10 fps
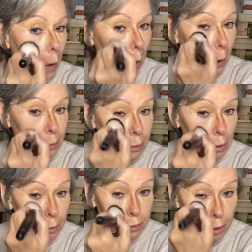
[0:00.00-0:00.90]
So
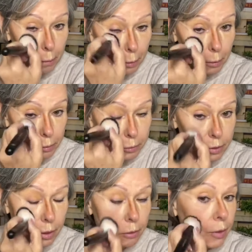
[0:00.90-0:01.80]
simple,
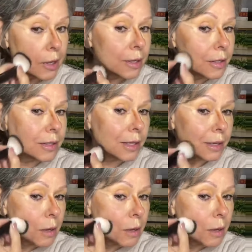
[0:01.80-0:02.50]
so easy.